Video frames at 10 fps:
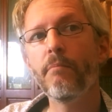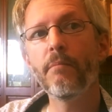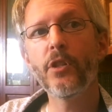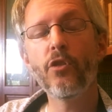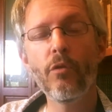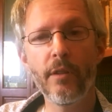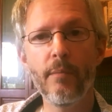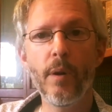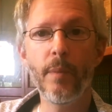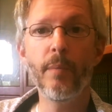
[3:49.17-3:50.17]
stronger
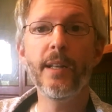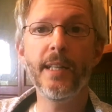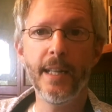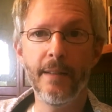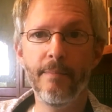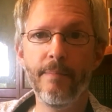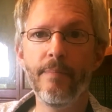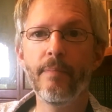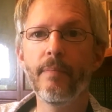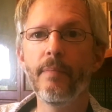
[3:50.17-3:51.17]
than when we went
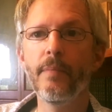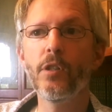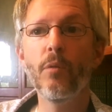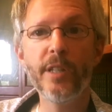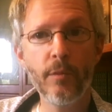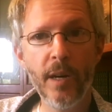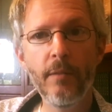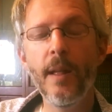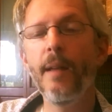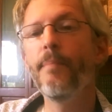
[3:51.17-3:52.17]
in. So I wish you well,
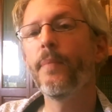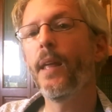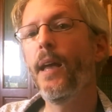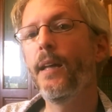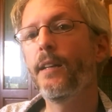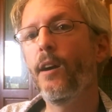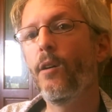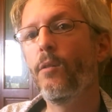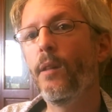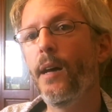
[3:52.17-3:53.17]
and
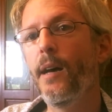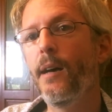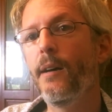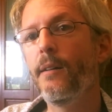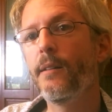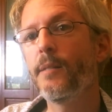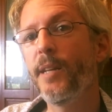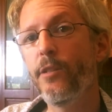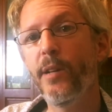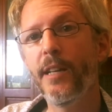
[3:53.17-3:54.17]
I'll
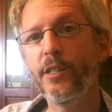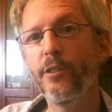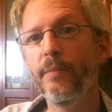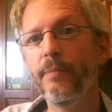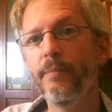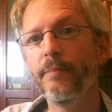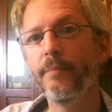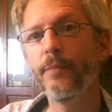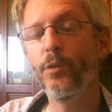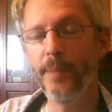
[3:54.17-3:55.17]
speak to you again soon.
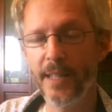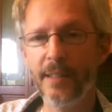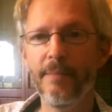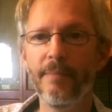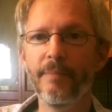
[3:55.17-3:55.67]
All the best.